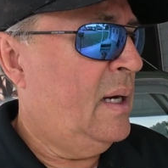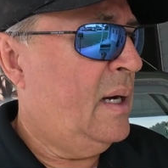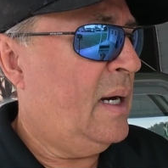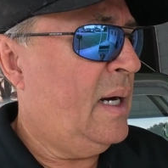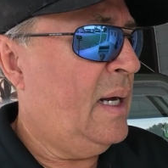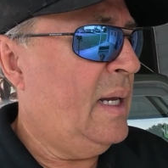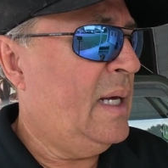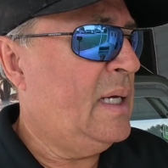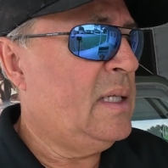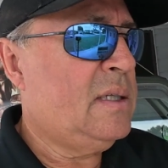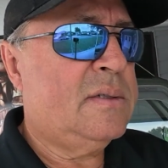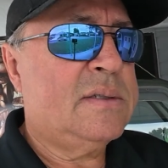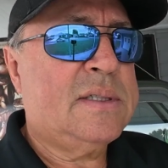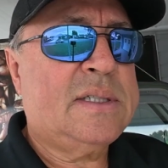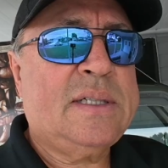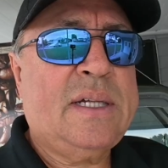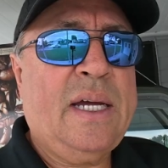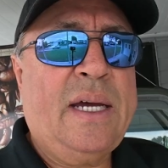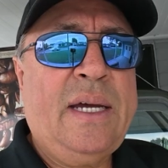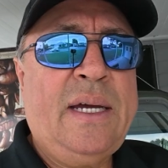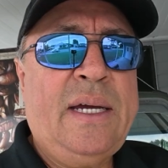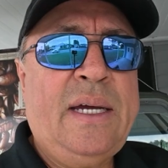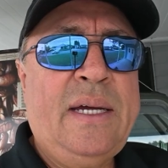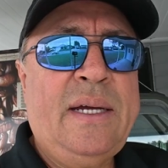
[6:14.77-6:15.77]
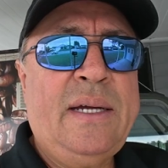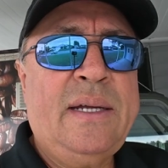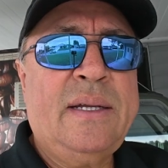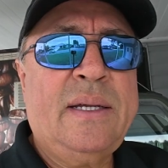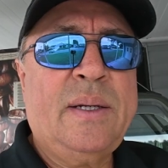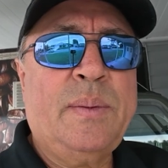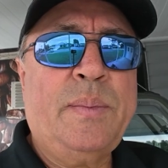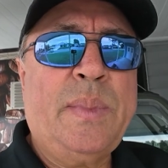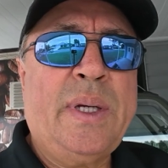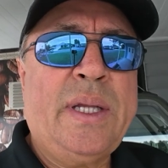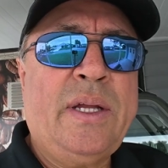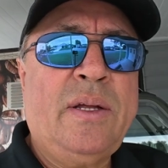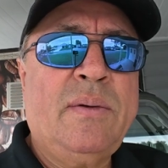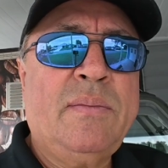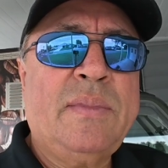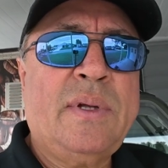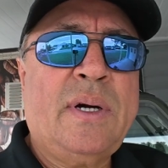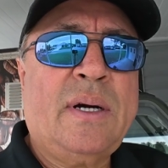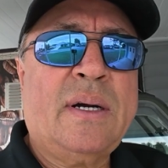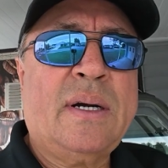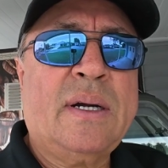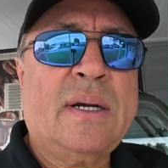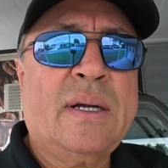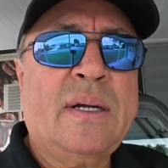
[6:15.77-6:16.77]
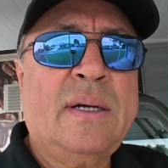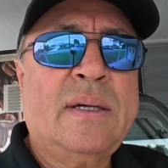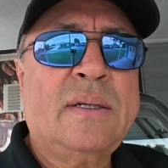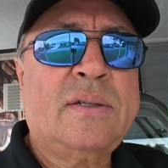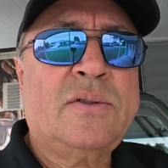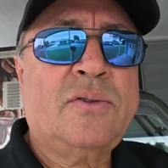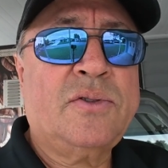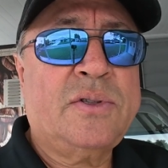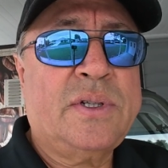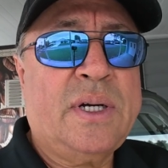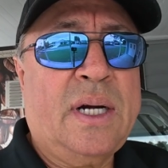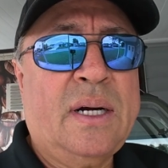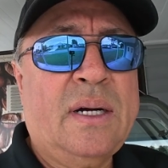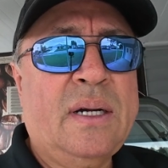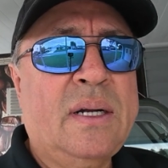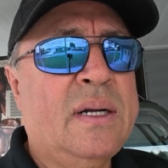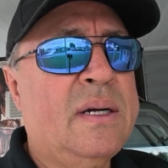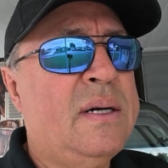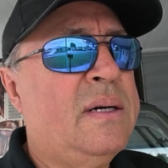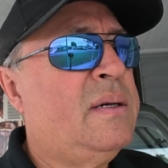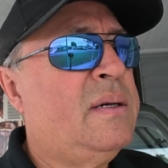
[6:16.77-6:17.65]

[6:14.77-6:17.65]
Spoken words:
I like to stay in the medium dark to dark.